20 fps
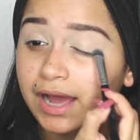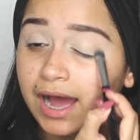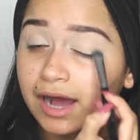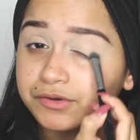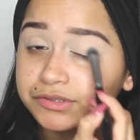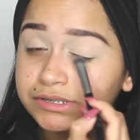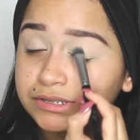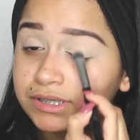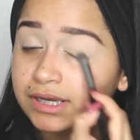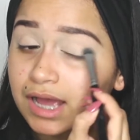
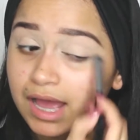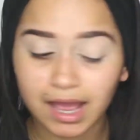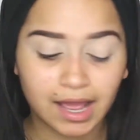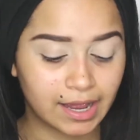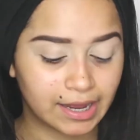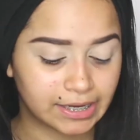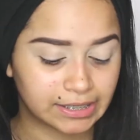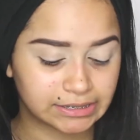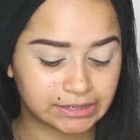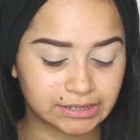house,
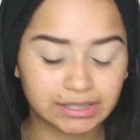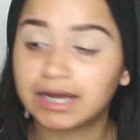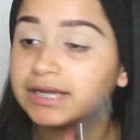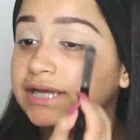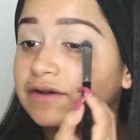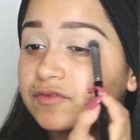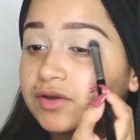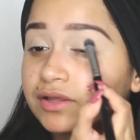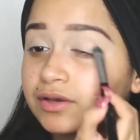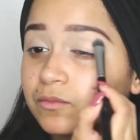which I'm
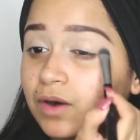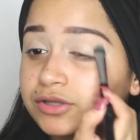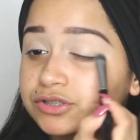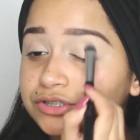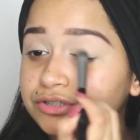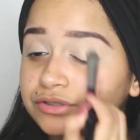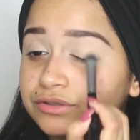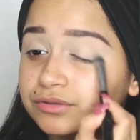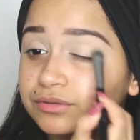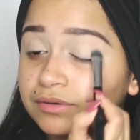already working
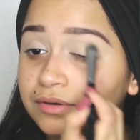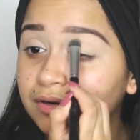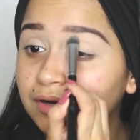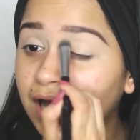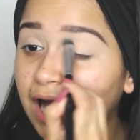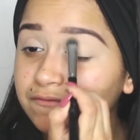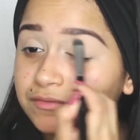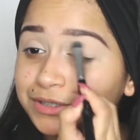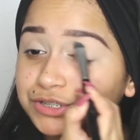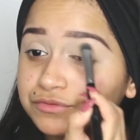towards.
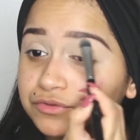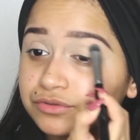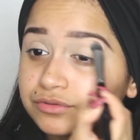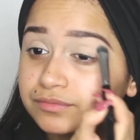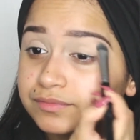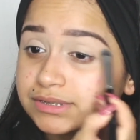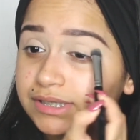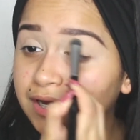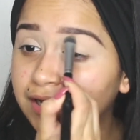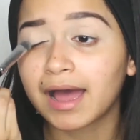I'm 20
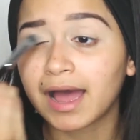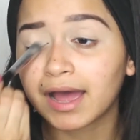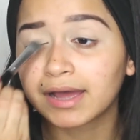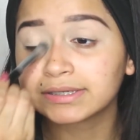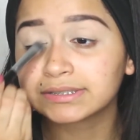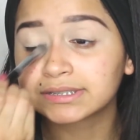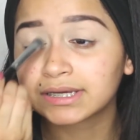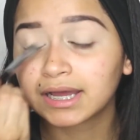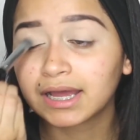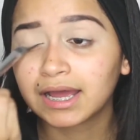years old.
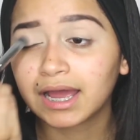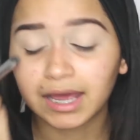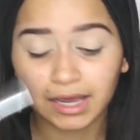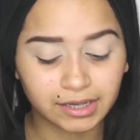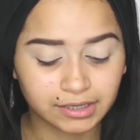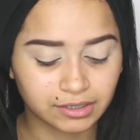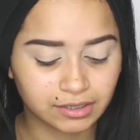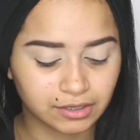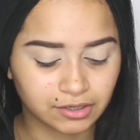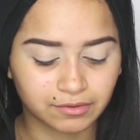I feel
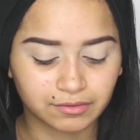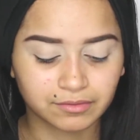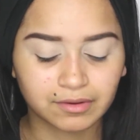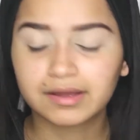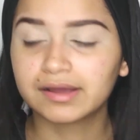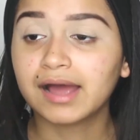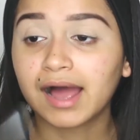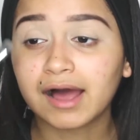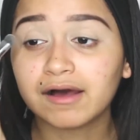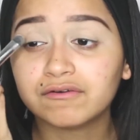like this
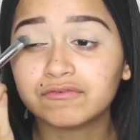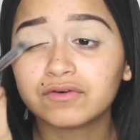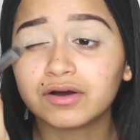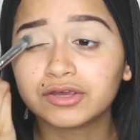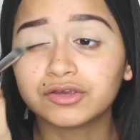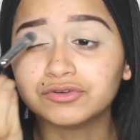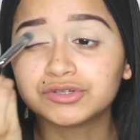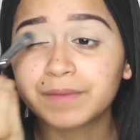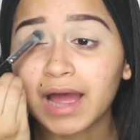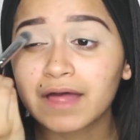is the
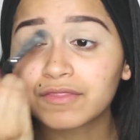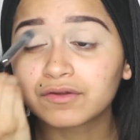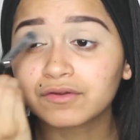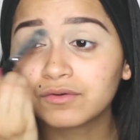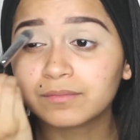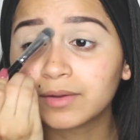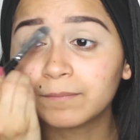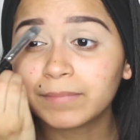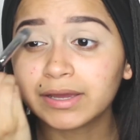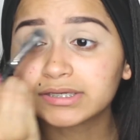time where
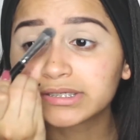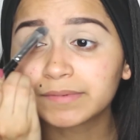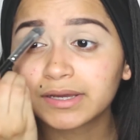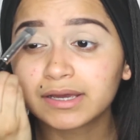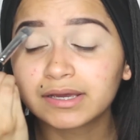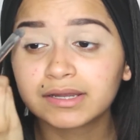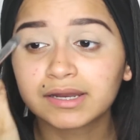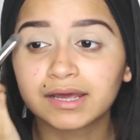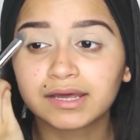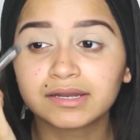everybody
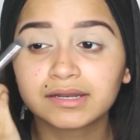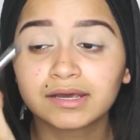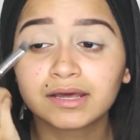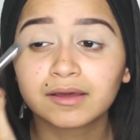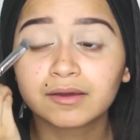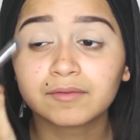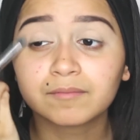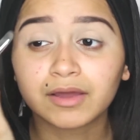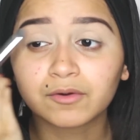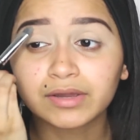needs to be
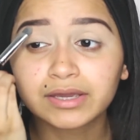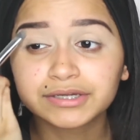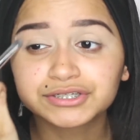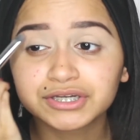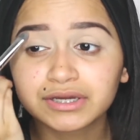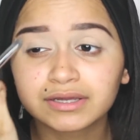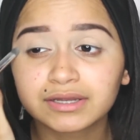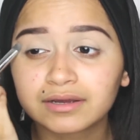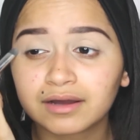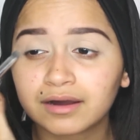selfish
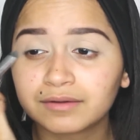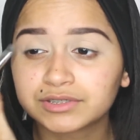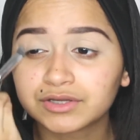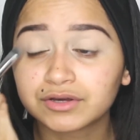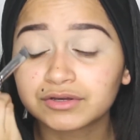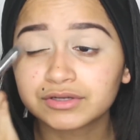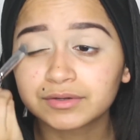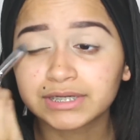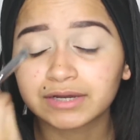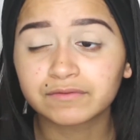instead of
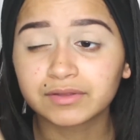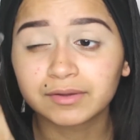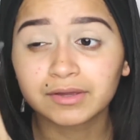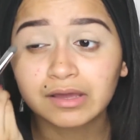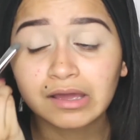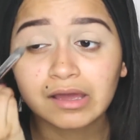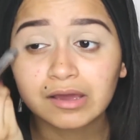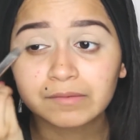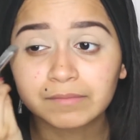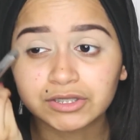giving up
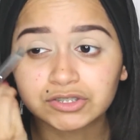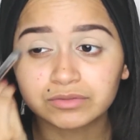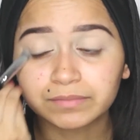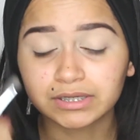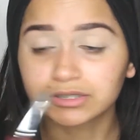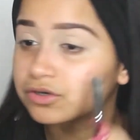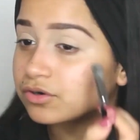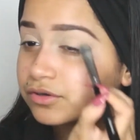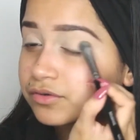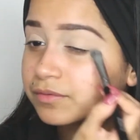and
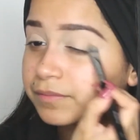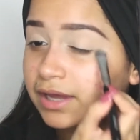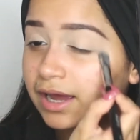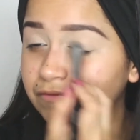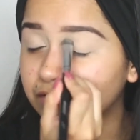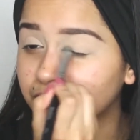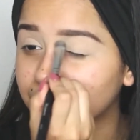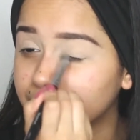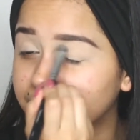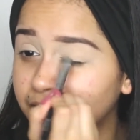settling.
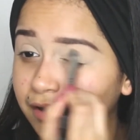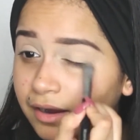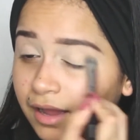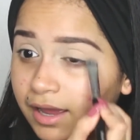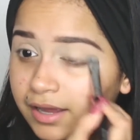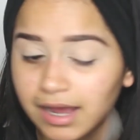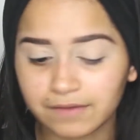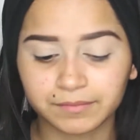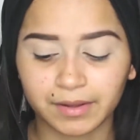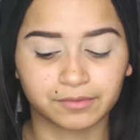I feel like
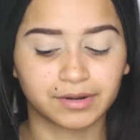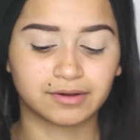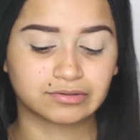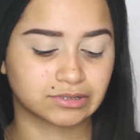too many